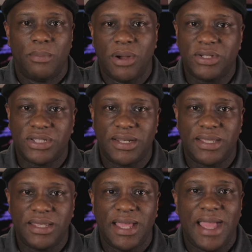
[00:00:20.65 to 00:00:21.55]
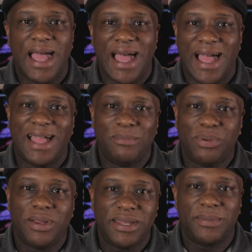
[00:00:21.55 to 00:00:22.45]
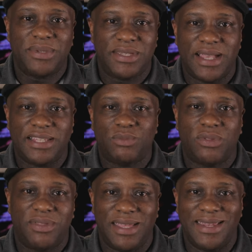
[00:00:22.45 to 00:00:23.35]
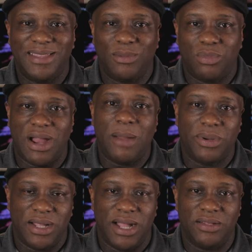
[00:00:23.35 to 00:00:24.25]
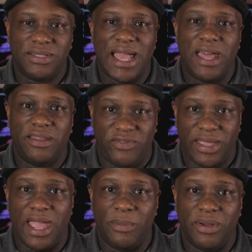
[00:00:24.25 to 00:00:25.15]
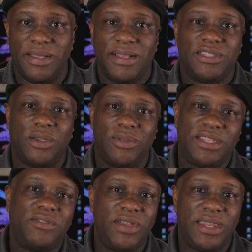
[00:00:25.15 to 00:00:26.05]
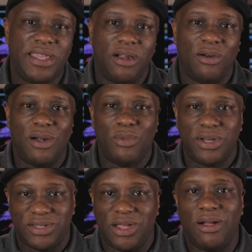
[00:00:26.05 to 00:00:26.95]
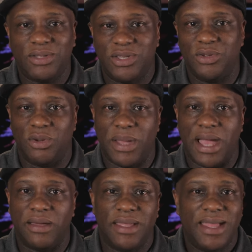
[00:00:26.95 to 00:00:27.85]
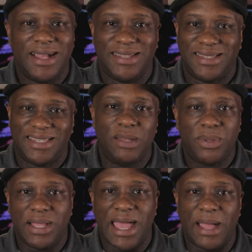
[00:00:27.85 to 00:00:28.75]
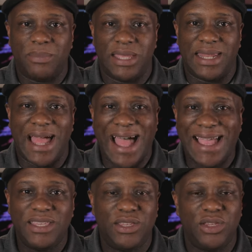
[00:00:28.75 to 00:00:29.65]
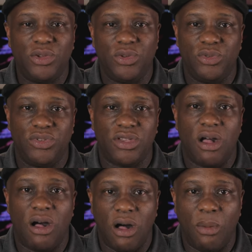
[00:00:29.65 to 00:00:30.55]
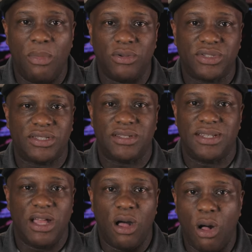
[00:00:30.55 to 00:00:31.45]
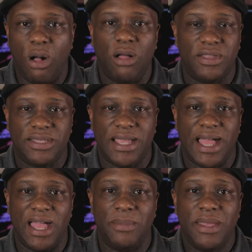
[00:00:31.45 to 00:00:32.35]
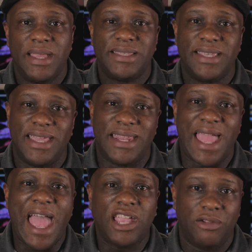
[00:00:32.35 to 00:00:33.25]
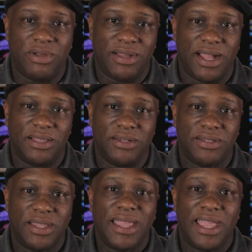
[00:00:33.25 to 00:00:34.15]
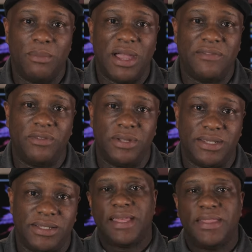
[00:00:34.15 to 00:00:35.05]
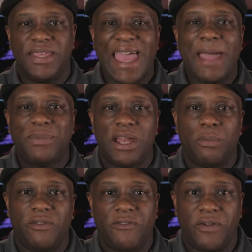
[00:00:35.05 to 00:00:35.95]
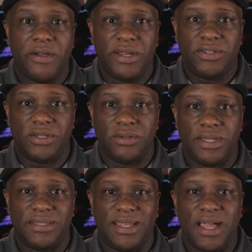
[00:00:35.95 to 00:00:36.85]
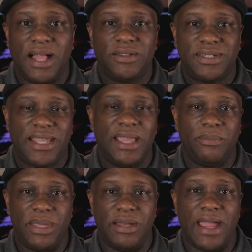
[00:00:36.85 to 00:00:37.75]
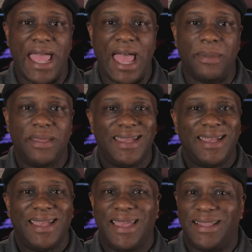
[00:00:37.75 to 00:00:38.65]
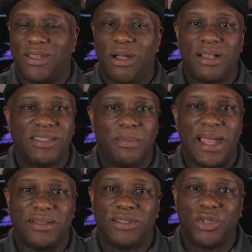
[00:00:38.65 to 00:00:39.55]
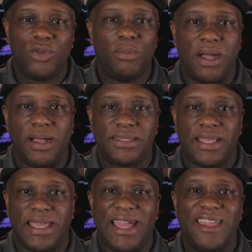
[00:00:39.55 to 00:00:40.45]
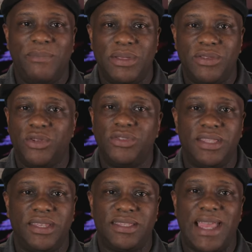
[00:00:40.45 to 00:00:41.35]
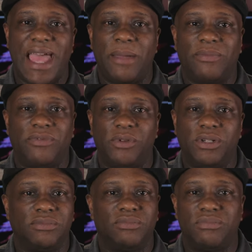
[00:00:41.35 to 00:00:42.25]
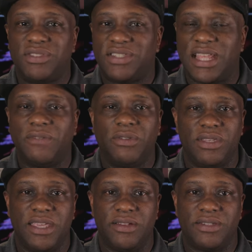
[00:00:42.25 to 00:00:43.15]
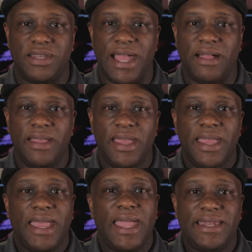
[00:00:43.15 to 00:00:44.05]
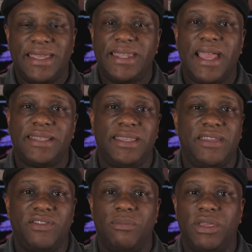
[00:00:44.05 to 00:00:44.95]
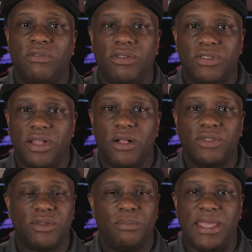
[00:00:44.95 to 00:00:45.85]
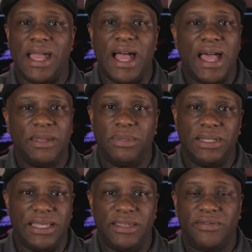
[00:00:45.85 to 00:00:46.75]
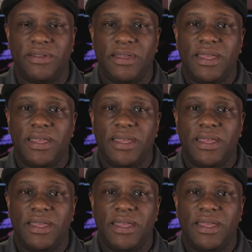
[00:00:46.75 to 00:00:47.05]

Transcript: Personally, I'm pretty obsessed with getting the proper colors out of camera. So in this video, I want to talk to you about a simple app that I use almost all the time to get accurate colors in my footage. The app that I'm referring to is the Color Temp Meter app. It costs about $2 and I have been using this app for several years now and it has given me results beyond belief.